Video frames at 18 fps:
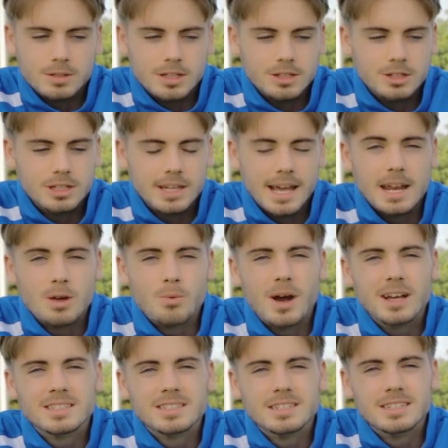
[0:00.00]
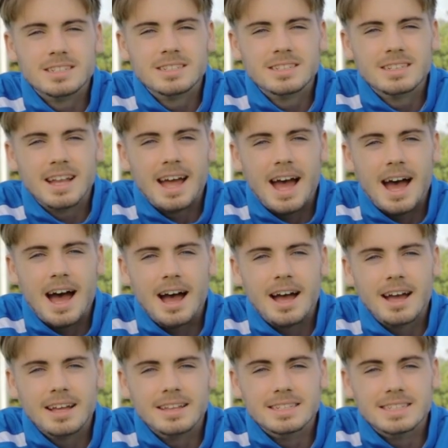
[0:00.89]
such as Kenny Weston
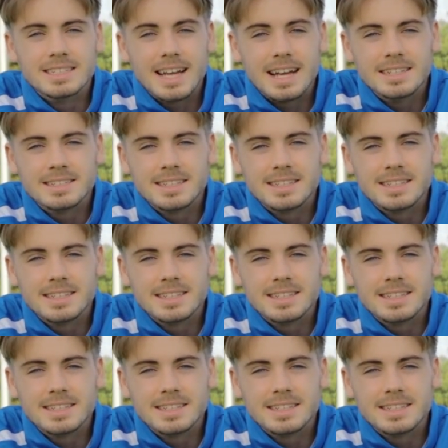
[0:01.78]
in the state